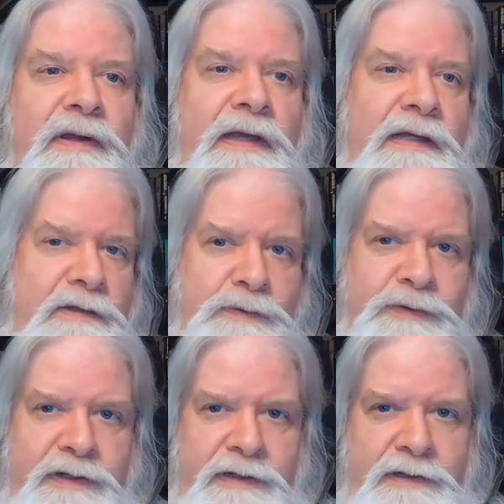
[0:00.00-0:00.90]

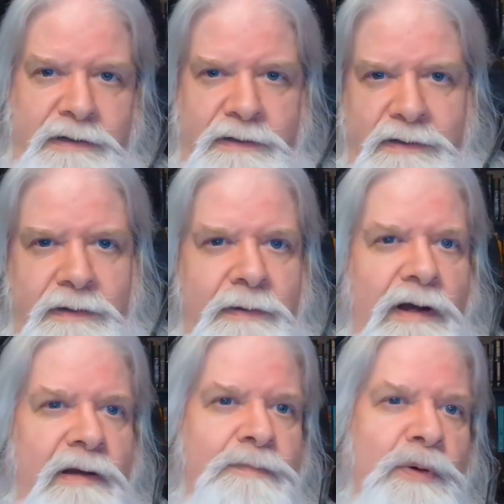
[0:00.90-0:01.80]
including in
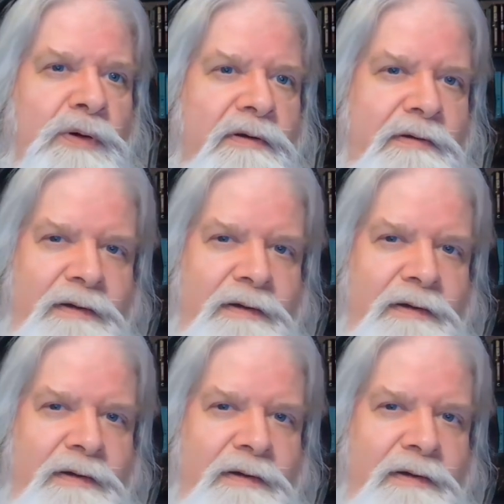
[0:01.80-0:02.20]
a book.